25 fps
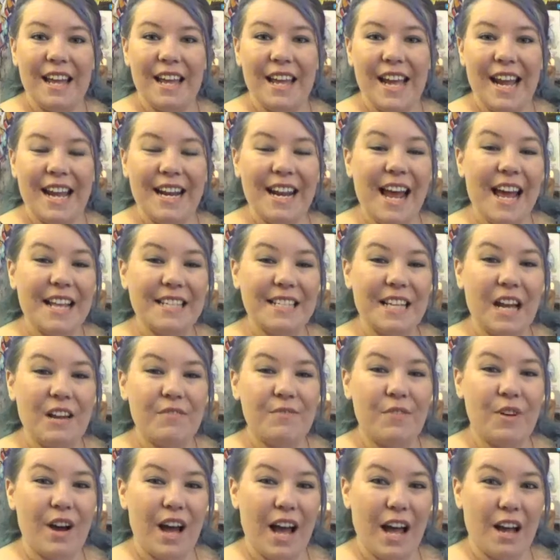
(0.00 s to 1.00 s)
And last
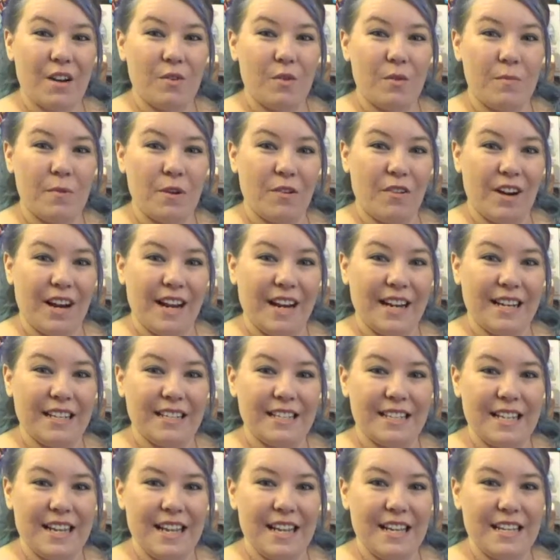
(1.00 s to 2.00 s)
up for
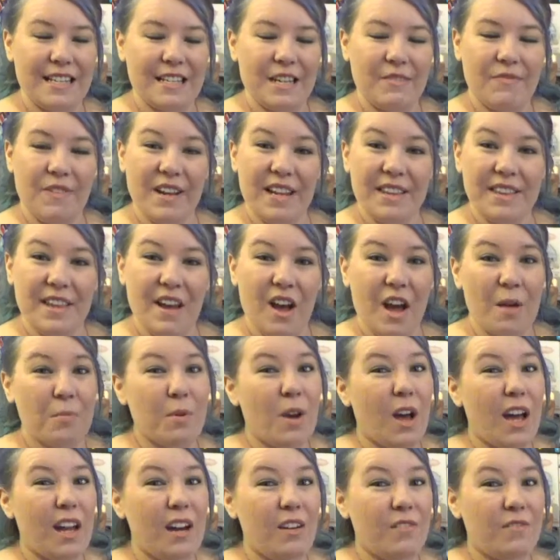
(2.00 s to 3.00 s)
Aquamarines is a figure that I'm
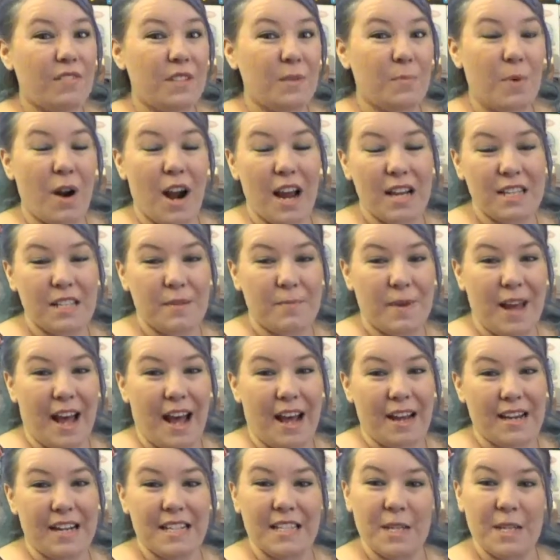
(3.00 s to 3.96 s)
kind of surprised about.